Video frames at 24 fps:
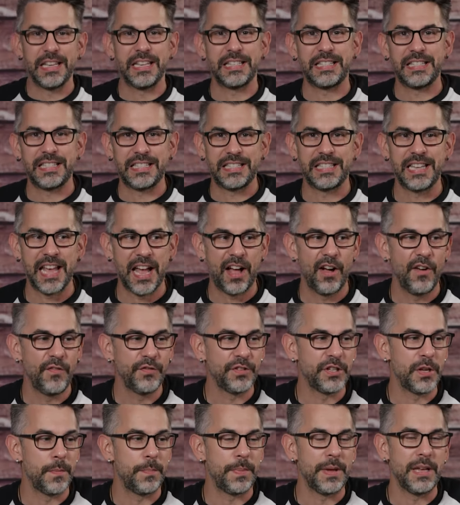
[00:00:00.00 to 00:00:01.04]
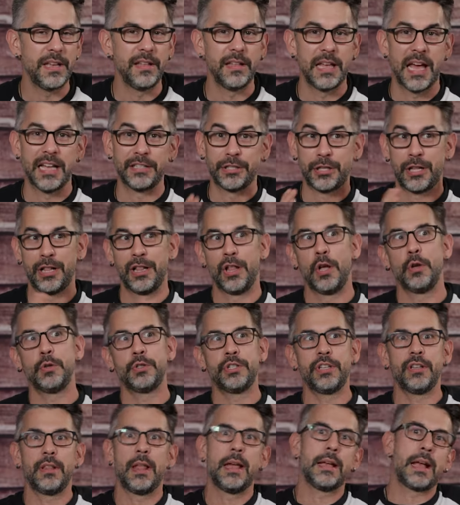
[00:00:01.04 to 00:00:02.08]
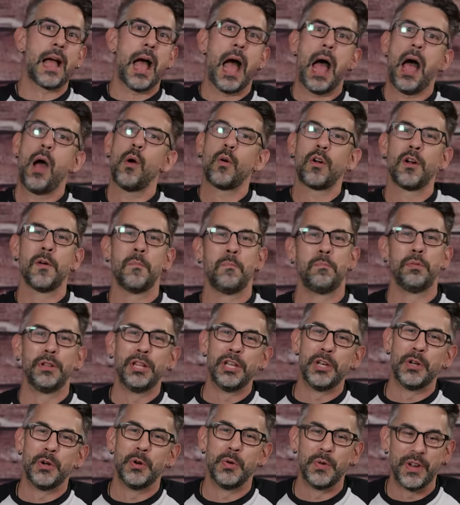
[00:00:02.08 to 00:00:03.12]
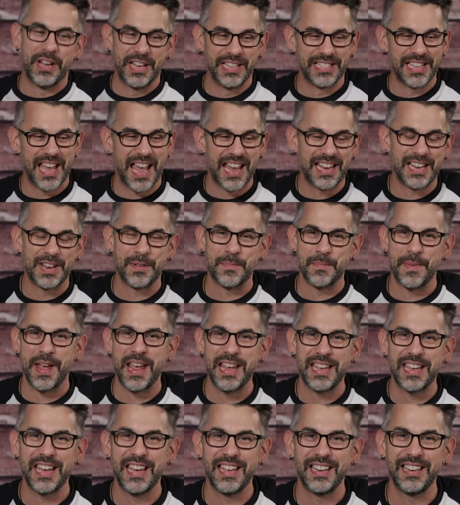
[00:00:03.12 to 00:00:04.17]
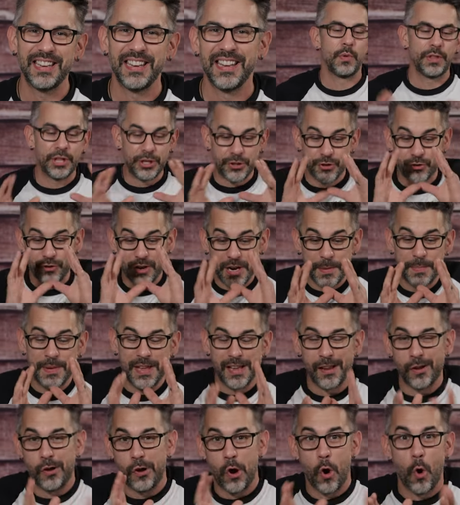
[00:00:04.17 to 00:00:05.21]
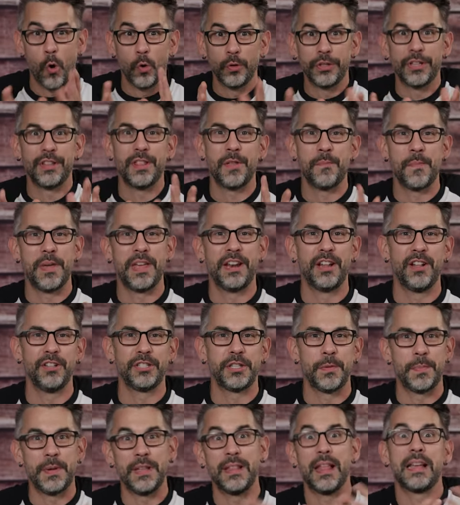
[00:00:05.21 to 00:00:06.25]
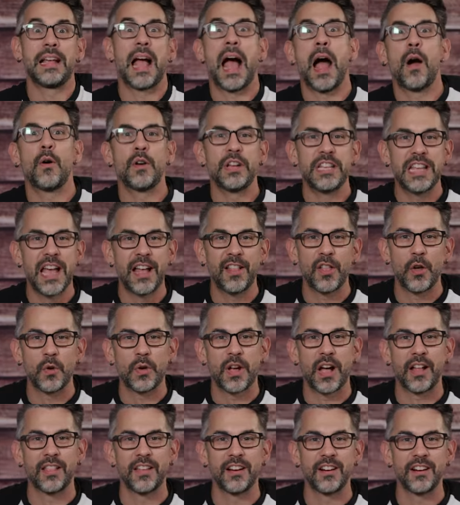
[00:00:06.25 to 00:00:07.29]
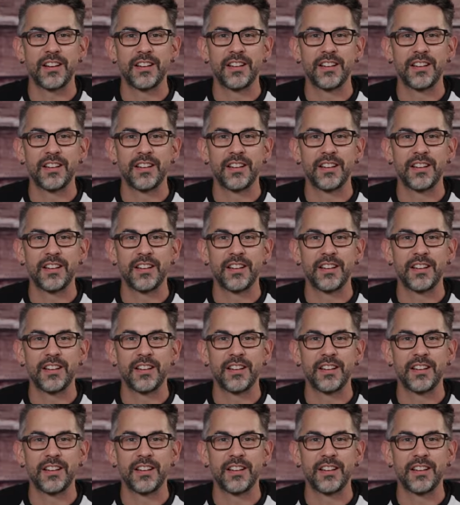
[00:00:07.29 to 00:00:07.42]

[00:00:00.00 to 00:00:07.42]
itself to be as close to like our blue as I could make it, with the tree being gold in the middle to be like our yellow color